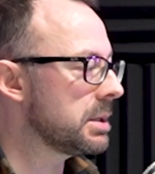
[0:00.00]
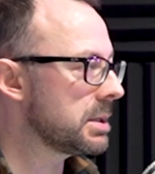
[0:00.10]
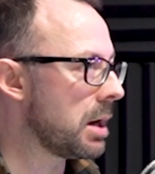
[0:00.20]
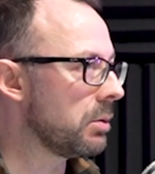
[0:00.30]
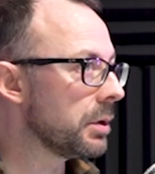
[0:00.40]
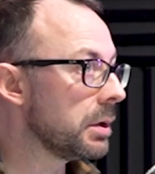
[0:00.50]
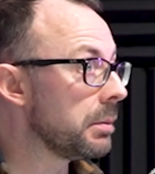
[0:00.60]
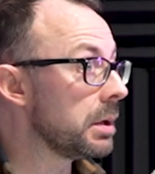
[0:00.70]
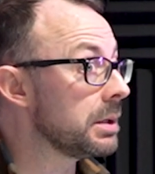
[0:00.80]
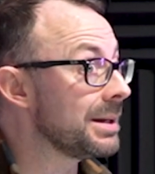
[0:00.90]
to sell than
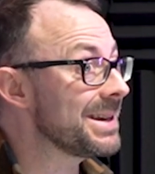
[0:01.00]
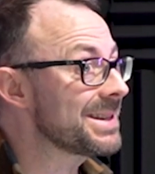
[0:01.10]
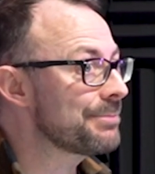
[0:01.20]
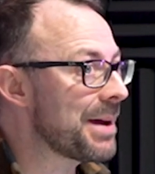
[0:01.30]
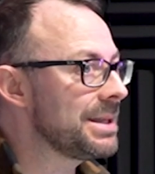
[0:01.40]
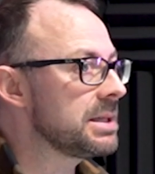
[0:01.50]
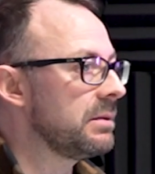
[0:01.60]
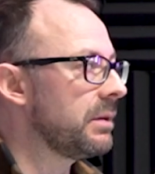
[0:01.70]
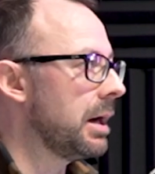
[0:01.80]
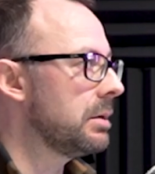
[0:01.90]
an
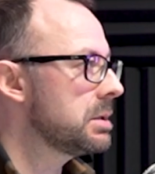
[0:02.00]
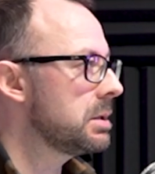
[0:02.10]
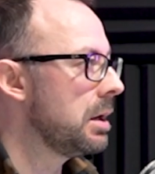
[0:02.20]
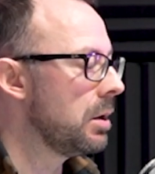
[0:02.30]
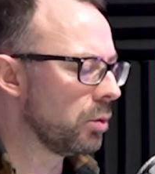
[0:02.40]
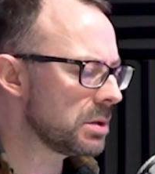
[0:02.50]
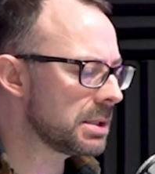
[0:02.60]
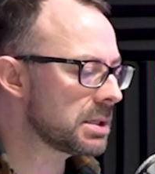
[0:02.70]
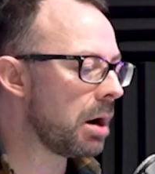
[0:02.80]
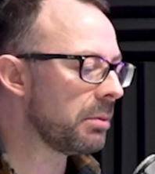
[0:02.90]
expensive house. What's
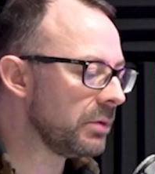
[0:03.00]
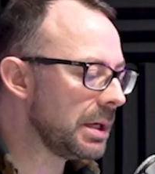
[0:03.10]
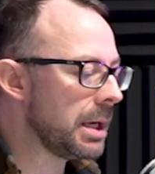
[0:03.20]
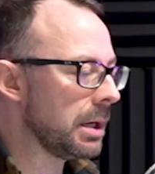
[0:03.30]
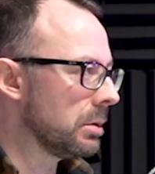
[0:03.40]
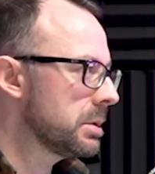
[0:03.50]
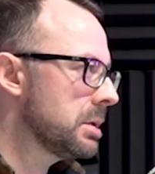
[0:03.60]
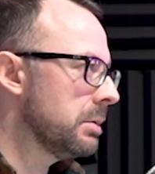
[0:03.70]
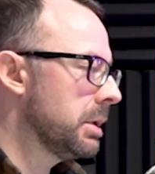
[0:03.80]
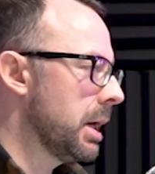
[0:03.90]
the time of year got to
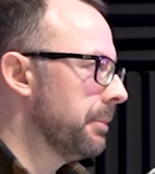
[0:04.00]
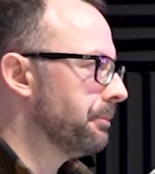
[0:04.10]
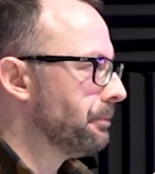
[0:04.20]
do with that?